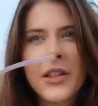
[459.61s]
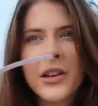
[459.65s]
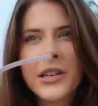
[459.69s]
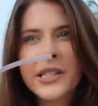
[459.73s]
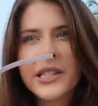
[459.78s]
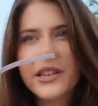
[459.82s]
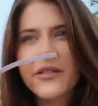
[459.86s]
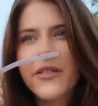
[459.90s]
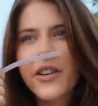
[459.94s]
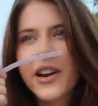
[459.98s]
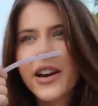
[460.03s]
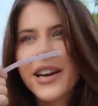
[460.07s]

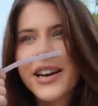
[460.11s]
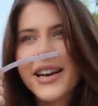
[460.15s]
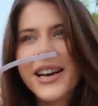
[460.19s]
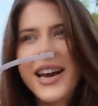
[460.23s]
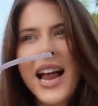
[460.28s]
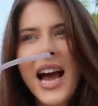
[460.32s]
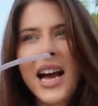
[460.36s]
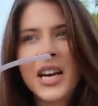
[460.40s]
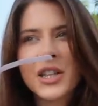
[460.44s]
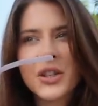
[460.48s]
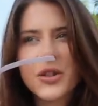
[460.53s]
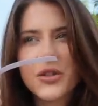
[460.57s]
There's a very
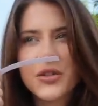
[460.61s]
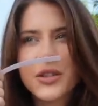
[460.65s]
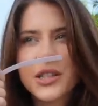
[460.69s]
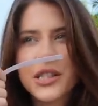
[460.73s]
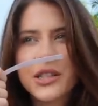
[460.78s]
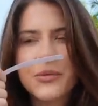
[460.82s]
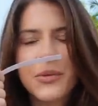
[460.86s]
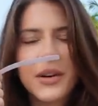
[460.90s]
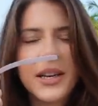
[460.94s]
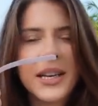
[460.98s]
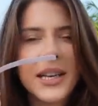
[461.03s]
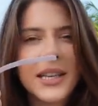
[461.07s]
natural
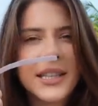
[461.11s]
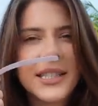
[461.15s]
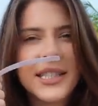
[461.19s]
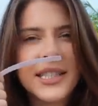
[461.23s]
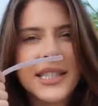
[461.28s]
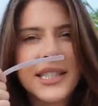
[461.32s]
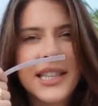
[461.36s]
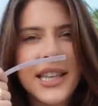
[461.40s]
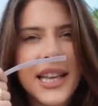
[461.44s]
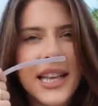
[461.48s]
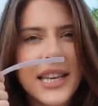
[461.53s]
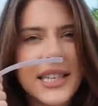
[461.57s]

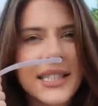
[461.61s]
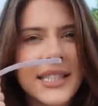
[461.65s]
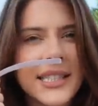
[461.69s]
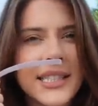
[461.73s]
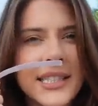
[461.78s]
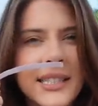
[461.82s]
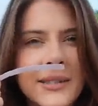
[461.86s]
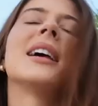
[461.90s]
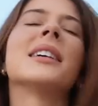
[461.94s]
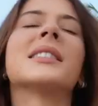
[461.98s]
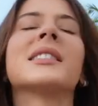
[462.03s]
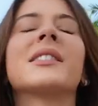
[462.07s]
sweetness to
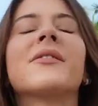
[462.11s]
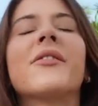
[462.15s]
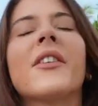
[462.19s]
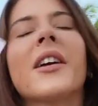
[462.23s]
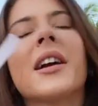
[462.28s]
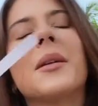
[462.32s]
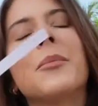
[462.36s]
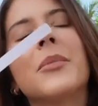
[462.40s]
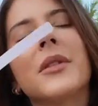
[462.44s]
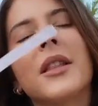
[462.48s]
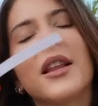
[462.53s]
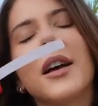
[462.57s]
this. It's a
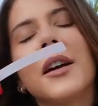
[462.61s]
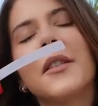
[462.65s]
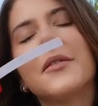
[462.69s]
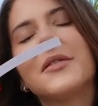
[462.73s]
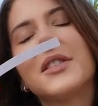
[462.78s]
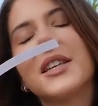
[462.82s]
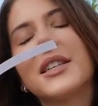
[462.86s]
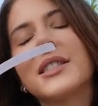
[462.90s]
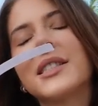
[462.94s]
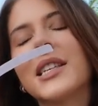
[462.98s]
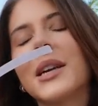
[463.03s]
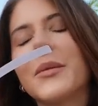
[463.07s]
very
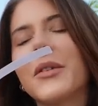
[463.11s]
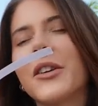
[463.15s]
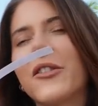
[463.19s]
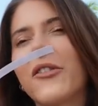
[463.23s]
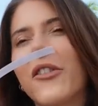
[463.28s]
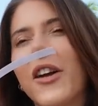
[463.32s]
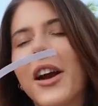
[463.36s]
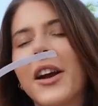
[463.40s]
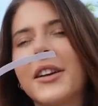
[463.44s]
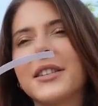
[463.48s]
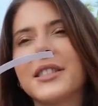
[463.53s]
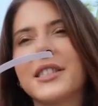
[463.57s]
beloved summer
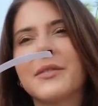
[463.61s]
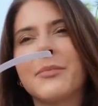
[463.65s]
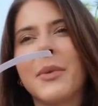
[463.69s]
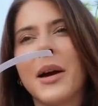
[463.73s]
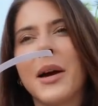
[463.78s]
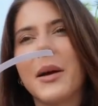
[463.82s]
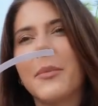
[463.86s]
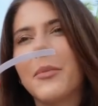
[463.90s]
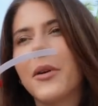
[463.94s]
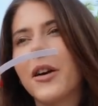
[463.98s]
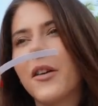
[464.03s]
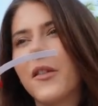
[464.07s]
fragrance
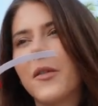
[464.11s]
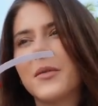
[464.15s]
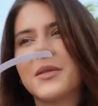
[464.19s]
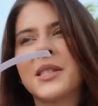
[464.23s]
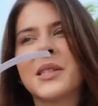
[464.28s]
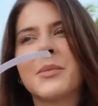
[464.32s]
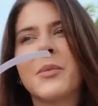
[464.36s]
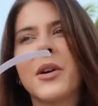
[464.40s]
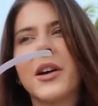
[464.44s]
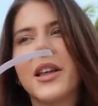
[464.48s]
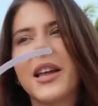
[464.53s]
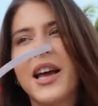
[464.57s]
by Parfums
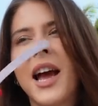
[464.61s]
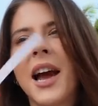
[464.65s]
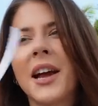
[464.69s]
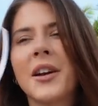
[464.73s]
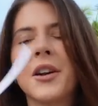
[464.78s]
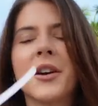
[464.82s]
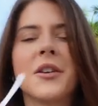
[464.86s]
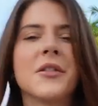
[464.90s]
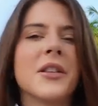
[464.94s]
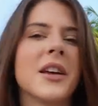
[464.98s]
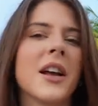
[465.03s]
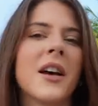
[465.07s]
de Marly. I
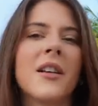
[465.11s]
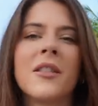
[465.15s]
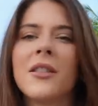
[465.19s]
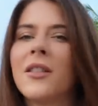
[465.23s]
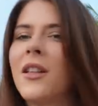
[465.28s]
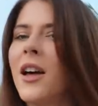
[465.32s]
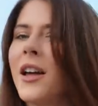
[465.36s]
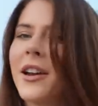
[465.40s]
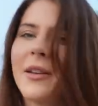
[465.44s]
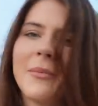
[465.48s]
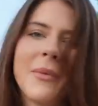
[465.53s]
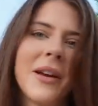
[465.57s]
know that a
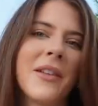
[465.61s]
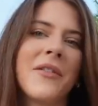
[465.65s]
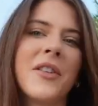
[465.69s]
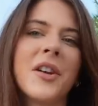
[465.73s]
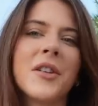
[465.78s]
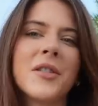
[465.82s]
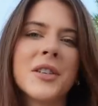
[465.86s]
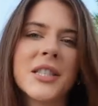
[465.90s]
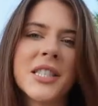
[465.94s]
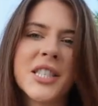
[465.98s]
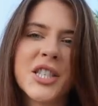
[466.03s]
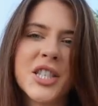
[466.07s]
lot of my
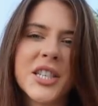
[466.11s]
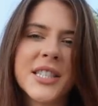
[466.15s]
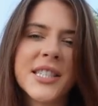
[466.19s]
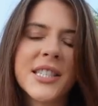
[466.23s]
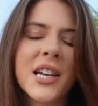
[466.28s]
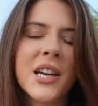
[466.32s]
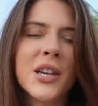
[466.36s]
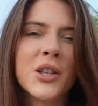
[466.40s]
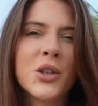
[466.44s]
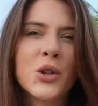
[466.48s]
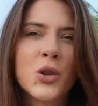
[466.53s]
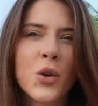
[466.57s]
viewers just
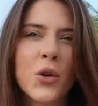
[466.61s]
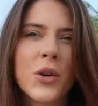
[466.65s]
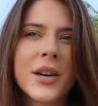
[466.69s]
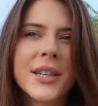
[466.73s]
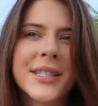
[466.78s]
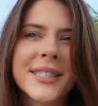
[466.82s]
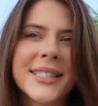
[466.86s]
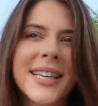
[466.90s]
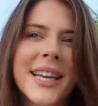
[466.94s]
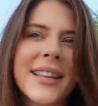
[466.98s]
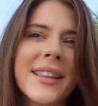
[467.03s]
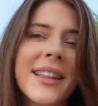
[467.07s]
adore
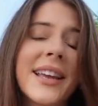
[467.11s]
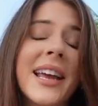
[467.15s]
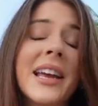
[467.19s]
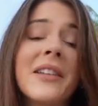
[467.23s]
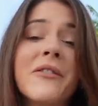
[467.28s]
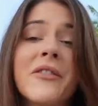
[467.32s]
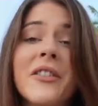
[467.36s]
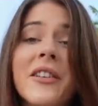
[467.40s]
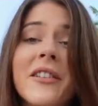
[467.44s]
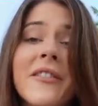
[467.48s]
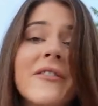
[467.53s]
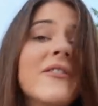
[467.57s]
Sedley and
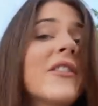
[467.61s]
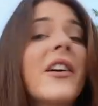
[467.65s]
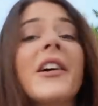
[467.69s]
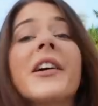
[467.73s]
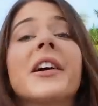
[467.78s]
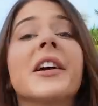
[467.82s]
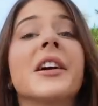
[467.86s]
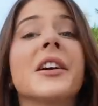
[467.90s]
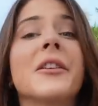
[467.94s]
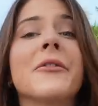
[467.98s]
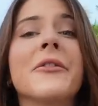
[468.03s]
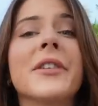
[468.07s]
for a
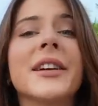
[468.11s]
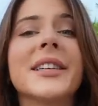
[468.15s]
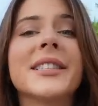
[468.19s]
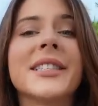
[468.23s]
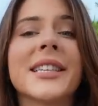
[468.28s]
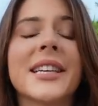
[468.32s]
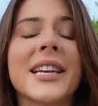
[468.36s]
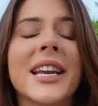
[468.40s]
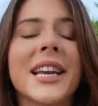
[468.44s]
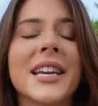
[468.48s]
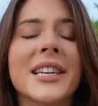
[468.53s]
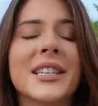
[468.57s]
very good
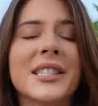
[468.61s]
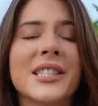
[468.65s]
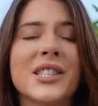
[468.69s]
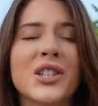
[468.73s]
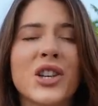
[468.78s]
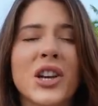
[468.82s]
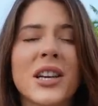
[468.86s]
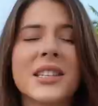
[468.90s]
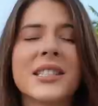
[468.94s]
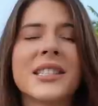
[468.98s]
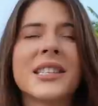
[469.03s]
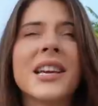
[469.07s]
reason. It is
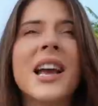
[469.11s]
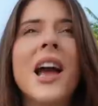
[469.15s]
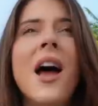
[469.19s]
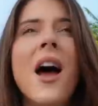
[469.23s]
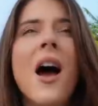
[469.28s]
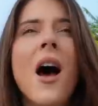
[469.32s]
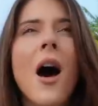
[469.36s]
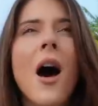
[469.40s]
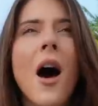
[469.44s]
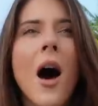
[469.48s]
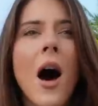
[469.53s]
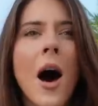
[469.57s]
just
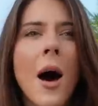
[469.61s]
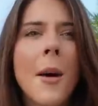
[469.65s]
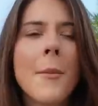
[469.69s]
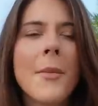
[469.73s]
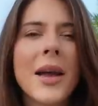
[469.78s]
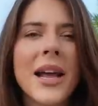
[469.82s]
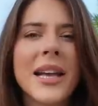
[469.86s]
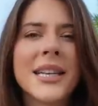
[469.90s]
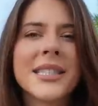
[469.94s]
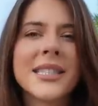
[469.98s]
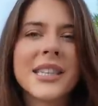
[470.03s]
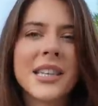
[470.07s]

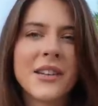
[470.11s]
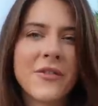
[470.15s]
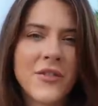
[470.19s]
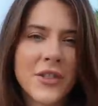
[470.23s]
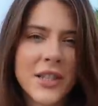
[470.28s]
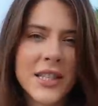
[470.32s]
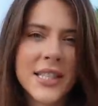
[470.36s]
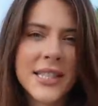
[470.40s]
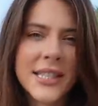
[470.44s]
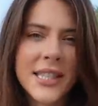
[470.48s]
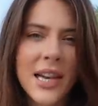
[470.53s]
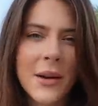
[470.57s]
amazing for
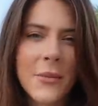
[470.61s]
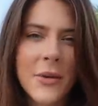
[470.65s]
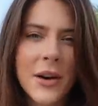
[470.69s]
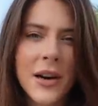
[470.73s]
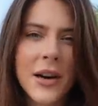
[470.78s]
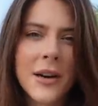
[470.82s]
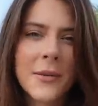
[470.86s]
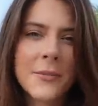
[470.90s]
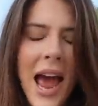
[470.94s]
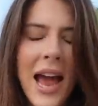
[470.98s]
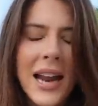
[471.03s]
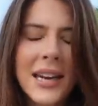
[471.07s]
the
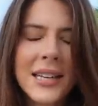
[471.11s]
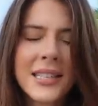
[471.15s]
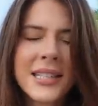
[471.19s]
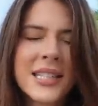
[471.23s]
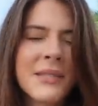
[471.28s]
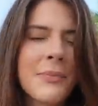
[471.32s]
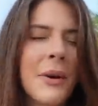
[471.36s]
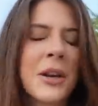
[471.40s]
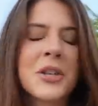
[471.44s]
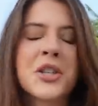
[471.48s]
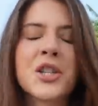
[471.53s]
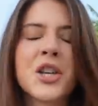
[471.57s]
summer and
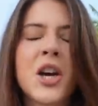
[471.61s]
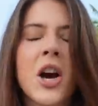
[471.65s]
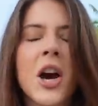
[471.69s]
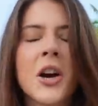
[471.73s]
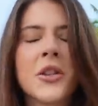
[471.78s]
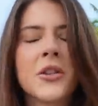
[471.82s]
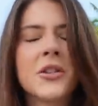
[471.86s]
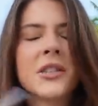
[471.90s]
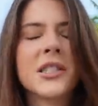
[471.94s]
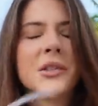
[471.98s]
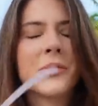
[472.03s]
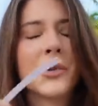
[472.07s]
especially
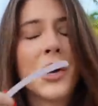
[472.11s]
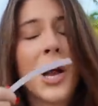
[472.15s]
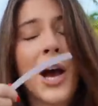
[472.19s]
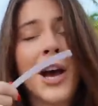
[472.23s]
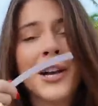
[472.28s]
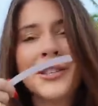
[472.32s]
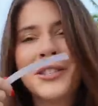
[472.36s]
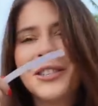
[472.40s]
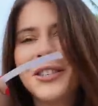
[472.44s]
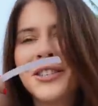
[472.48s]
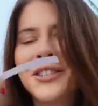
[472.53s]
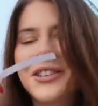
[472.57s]
on those
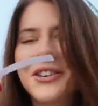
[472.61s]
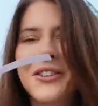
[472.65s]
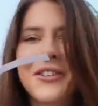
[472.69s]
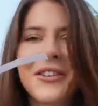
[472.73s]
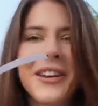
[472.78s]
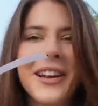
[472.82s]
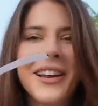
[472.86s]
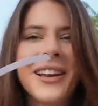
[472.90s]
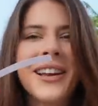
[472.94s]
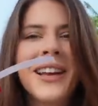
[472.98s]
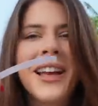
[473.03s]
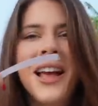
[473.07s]
100
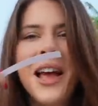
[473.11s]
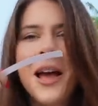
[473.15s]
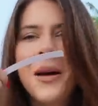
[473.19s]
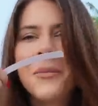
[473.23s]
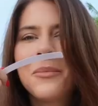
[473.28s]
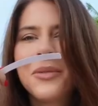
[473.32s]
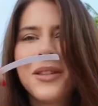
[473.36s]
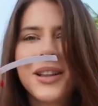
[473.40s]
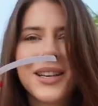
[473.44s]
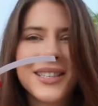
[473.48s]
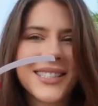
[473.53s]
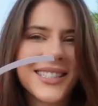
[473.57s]
degree
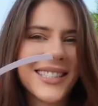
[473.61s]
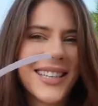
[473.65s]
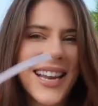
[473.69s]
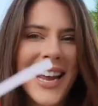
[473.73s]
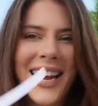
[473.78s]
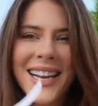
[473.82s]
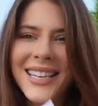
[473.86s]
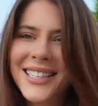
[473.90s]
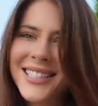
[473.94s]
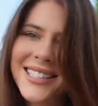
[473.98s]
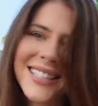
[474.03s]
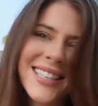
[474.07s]
plus
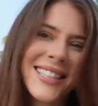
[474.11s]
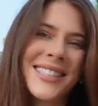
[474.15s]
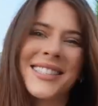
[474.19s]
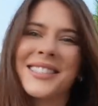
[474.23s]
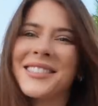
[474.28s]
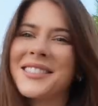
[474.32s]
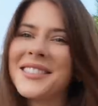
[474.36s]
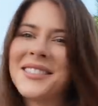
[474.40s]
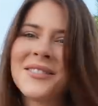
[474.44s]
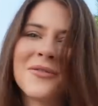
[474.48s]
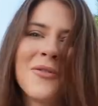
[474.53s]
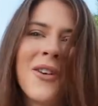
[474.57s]
days. It's
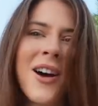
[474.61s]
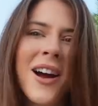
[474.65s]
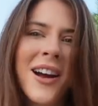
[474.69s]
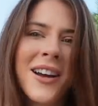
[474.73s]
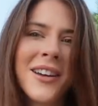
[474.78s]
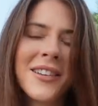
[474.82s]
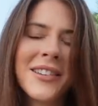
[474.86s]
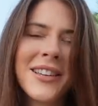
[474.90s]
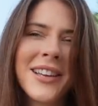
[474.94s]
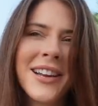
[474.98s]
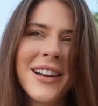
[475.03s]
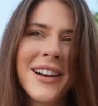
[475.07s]
just
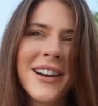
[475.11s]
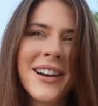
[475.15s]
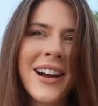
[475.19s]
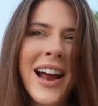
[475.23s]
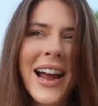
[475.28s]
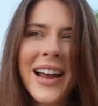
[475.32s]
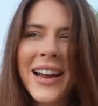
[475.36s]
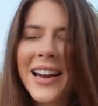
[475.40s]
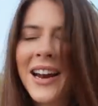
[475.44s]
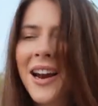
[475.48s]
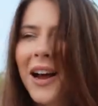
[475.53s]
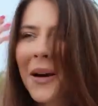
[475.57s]
wild here.
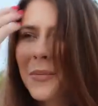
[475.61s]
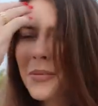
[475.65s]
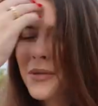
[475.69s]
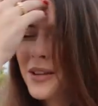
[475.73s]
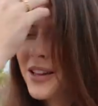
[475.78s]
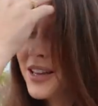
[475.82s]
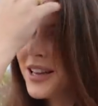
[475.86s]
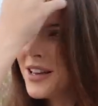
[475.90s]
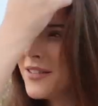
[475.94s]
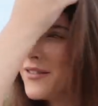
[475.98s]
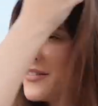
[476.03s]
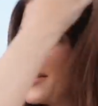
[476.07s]
I cannot
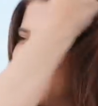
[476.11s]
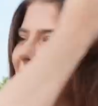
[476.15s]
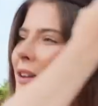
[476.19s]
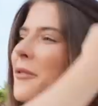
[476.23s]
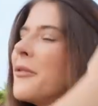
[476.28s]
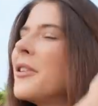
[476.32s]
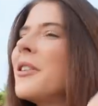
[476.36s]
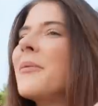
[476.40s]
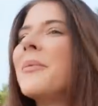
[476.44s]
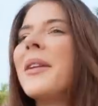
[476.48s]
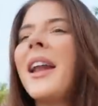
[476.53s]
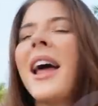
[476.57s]
believe that
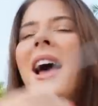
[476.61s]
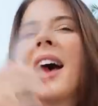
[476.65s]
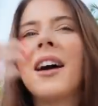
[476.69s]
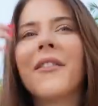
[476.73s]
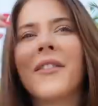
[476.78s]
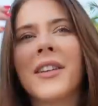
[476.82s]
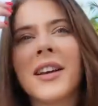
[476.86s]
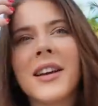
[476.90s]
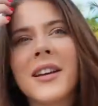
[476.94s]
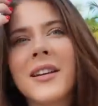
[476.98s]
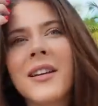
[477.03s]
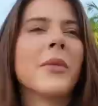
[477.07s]
we've been
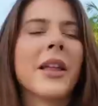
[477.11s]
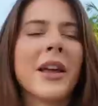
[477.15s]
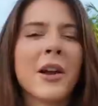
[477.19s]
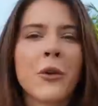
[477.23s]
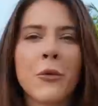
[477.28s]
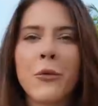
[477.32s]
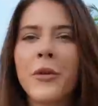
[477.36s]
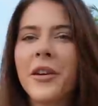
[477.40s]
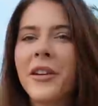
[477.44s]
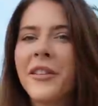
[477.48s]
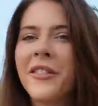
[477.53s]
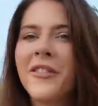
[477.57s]
having like
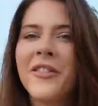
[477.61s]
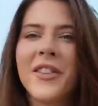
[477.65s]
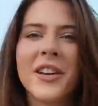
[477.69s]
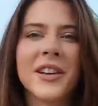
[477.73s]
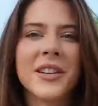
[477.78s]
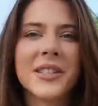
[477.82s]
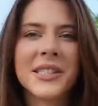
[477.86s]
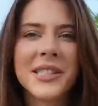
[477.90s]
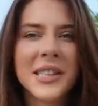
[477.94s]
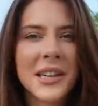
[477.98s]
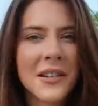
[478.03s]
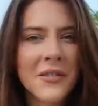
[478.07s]
real
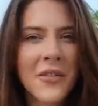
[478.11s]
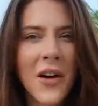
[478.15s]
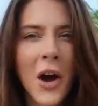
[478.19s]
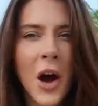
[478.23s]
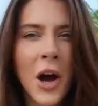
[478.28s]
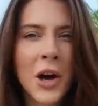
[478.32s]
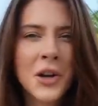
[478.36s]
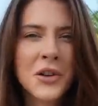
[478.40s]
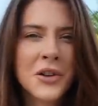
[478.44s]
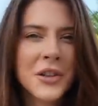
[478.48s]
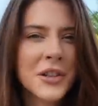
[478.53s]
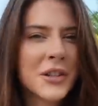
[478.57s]
feels of
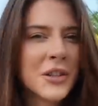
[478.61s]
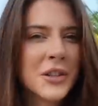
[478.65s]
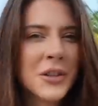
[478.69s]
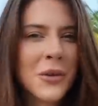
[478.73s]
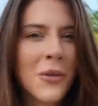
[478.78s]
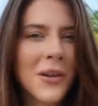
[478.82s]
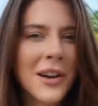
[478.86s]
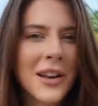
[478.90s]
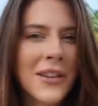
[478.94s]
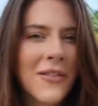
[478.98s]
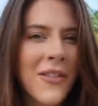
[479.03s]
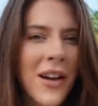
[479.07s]

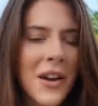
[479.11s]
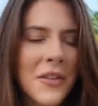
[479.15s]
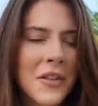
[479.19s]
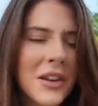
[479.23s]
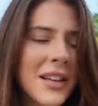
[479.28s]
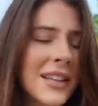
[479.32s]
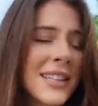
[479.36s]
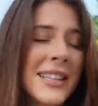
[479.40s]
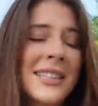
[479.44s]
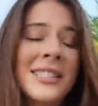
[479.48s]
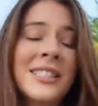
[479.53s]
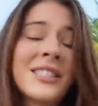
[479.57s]
125.
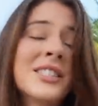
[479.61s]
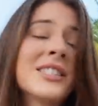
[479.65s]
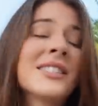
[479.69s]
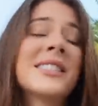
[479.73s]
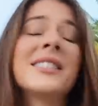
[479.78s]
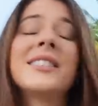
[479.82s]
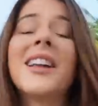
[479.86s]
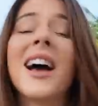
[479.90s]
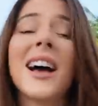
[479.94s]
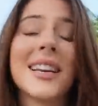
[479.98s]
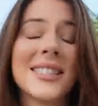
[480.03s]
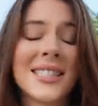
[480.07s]
It's just
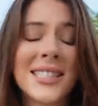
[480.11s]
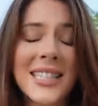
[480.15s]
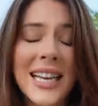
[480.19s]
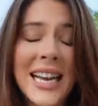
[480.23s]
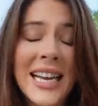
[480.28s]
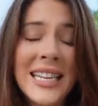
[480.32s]
nuts.